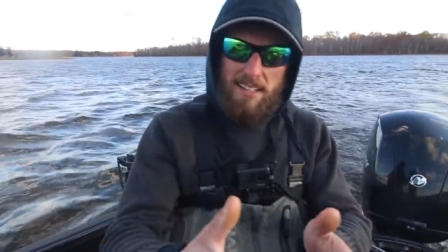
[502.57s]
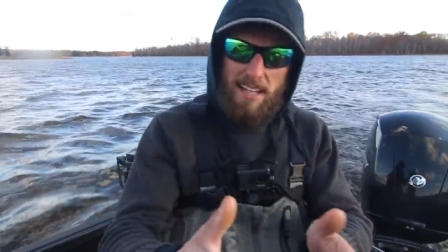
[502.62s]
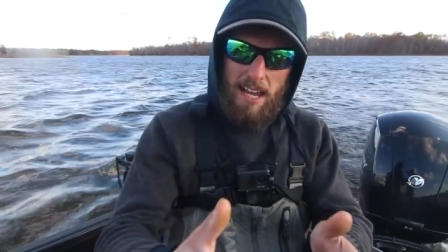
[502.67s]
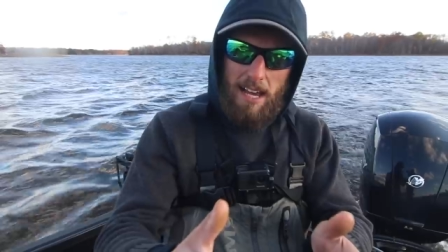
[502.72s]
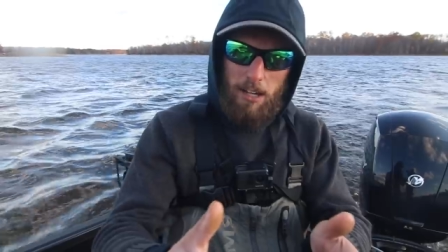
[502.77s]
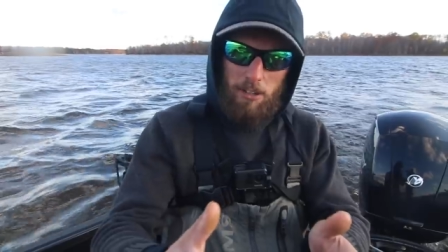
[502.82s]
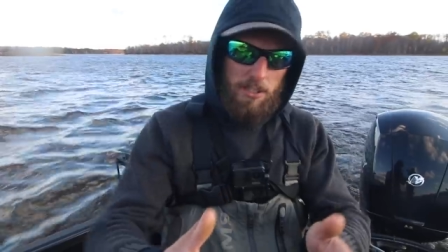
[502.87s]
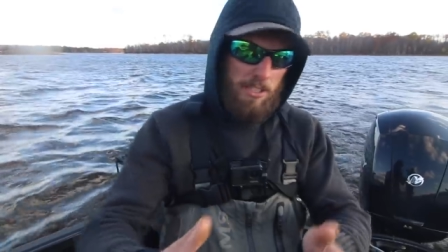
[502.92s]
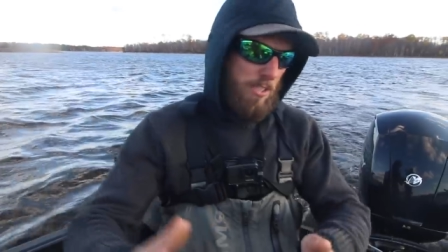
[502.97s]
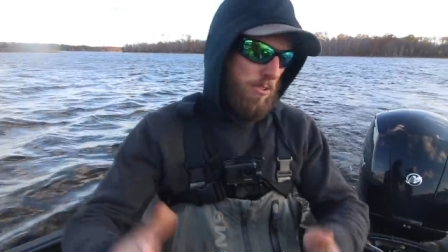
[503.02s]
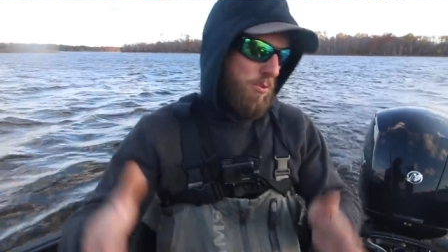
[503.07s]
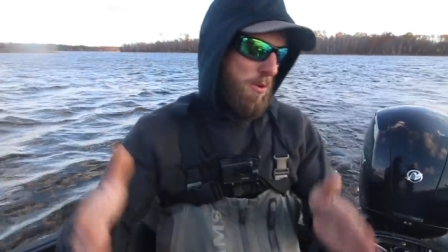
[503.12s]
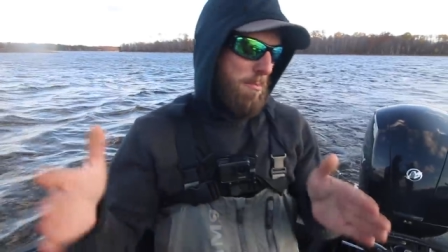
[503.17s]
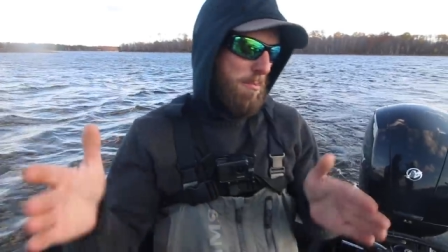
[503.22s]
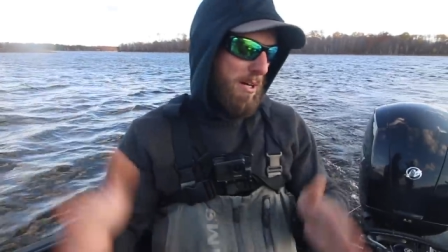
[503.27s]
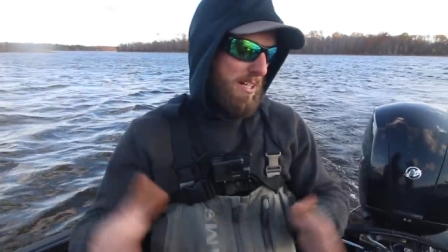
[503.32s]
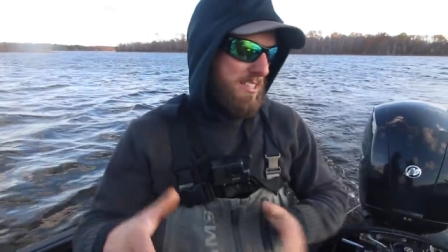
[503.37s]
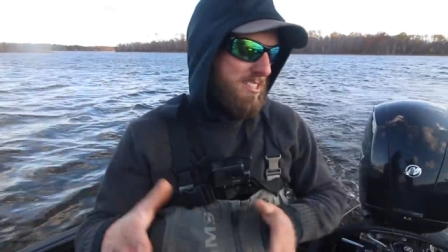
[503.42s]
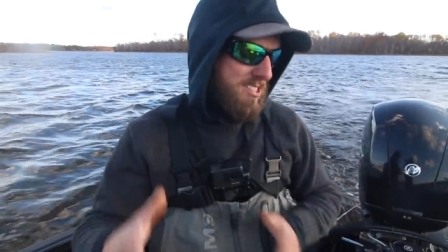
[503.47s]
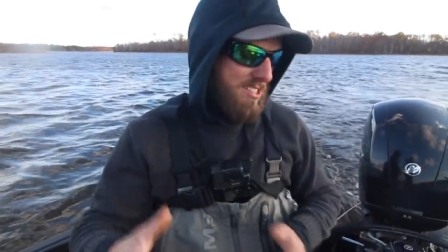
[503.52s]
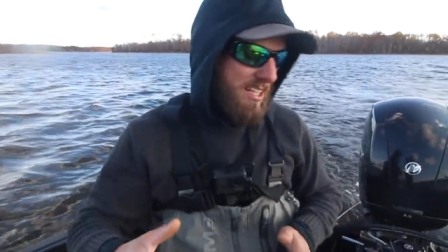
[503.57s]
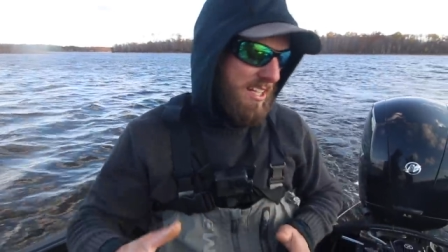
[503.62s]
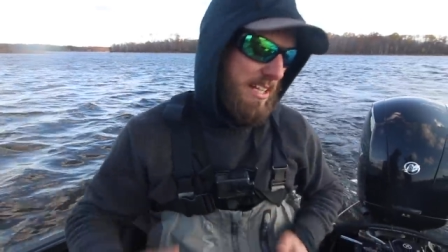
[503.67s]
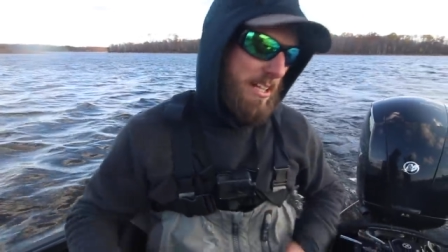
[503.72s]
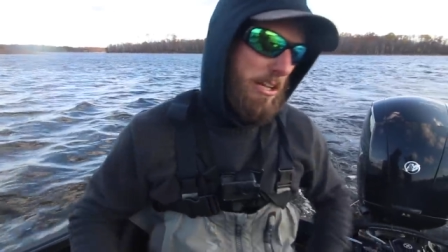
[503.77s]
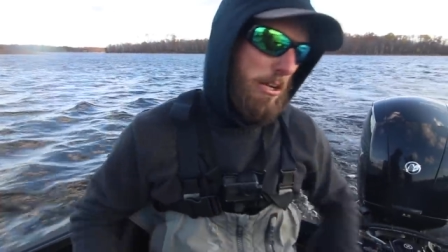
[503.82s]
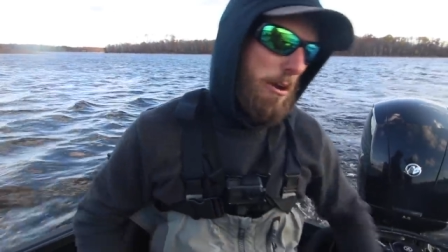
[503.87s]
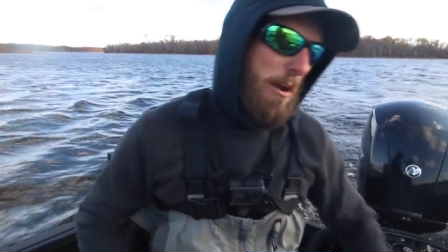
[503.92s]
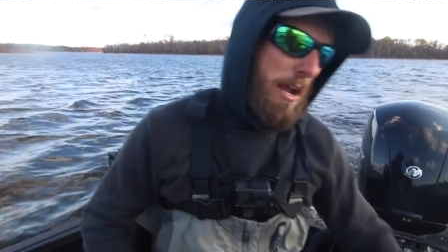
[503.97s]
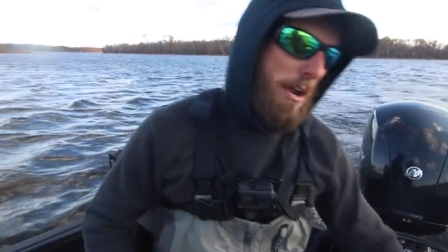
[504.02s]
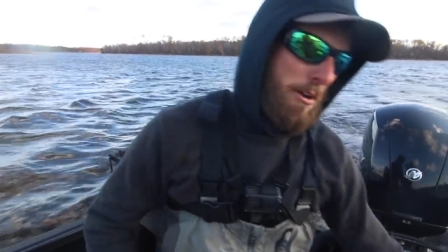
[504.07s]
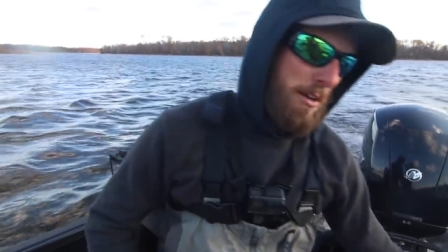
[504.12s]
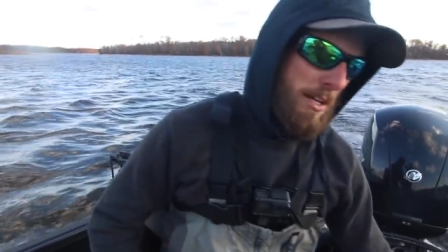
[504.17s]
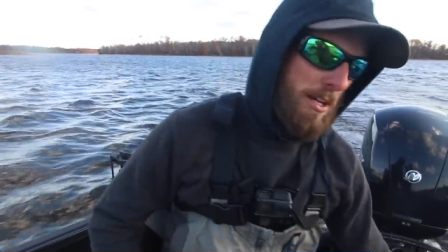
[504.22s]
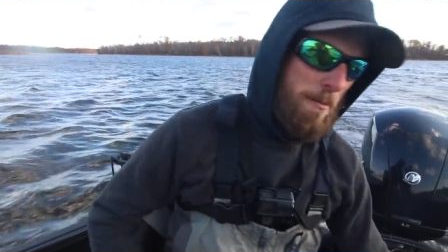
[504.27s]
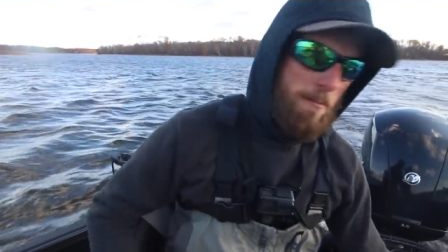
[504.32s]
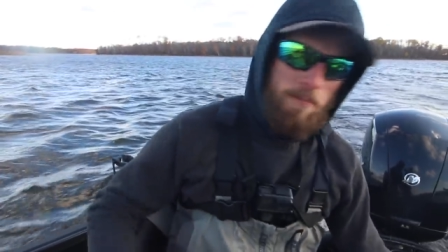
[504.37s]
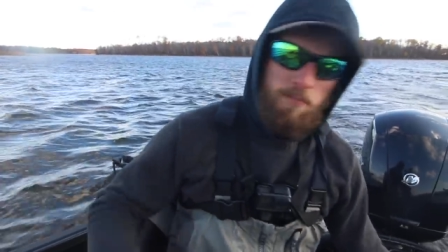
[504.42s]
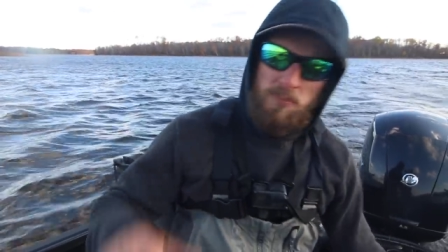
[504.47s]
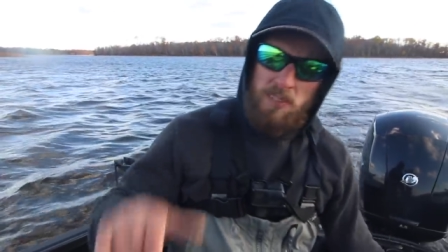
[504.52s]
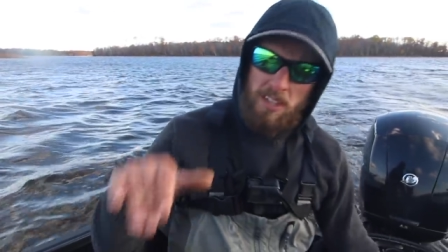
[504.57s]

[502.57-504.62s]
down into a much skinnier area